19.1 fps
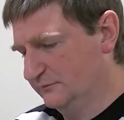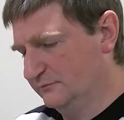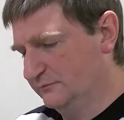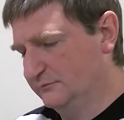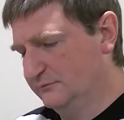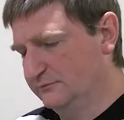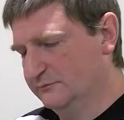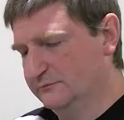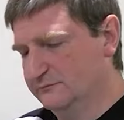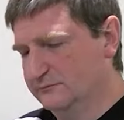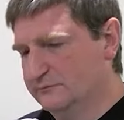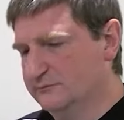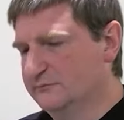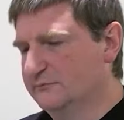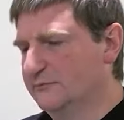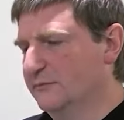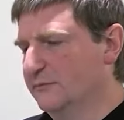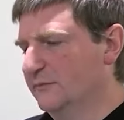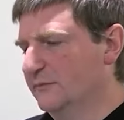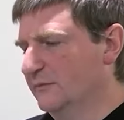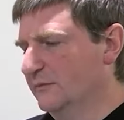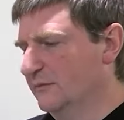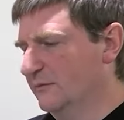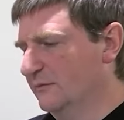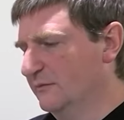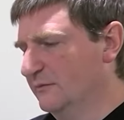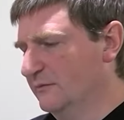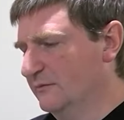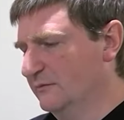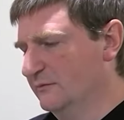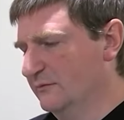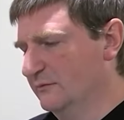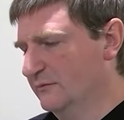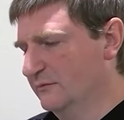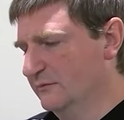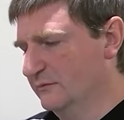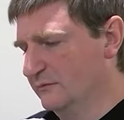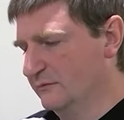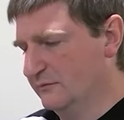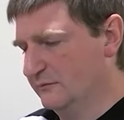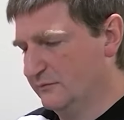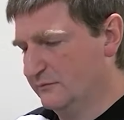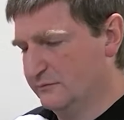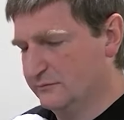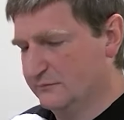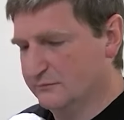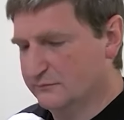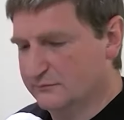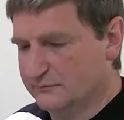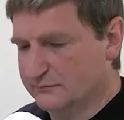(silent)